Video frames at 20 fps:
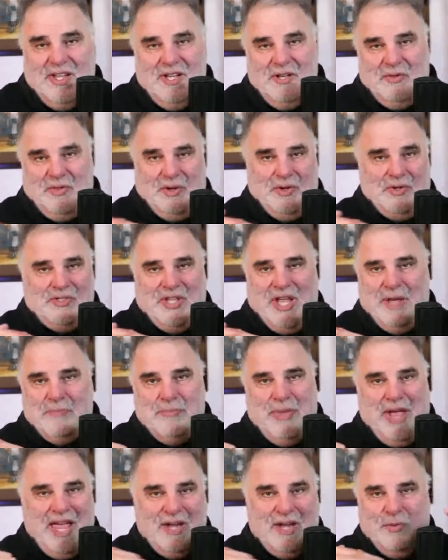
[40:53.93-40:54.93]
There's that
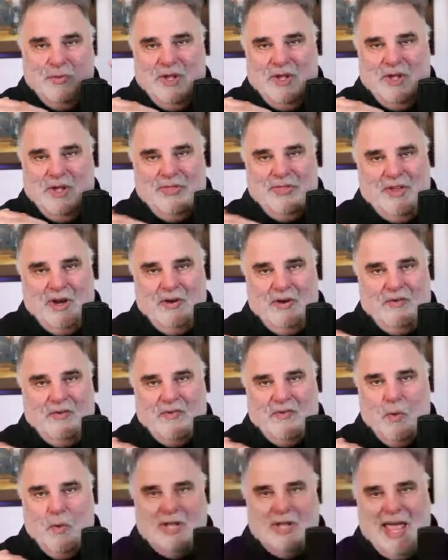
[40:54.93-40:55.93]
bandwidth there of
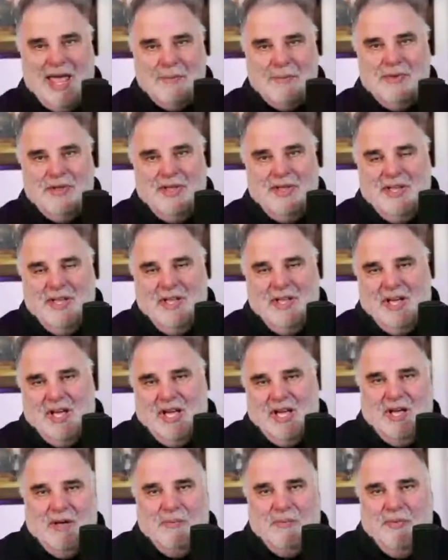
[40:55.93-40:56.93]
overlap.
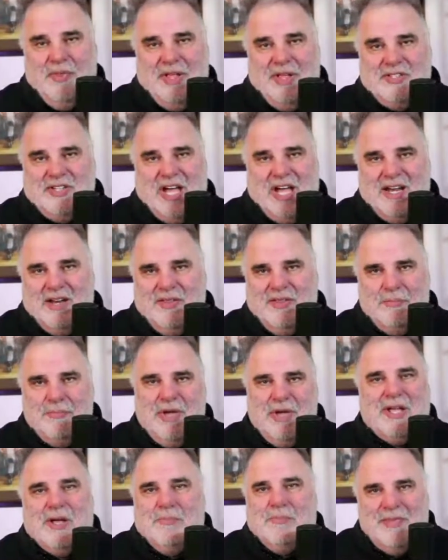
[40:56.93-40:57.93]
That's kind of the pick
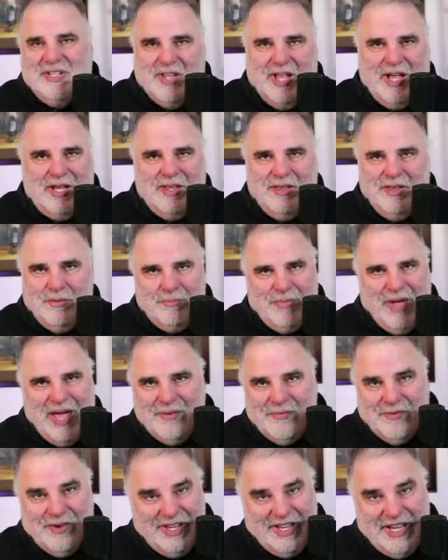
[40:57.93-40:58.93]
'em. It's like the bet
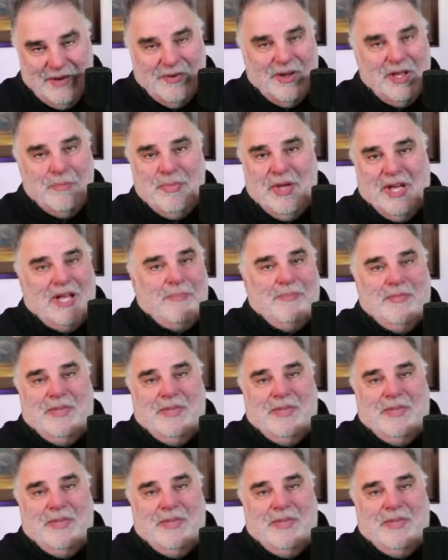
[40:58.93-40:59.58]
where you get where you pick them.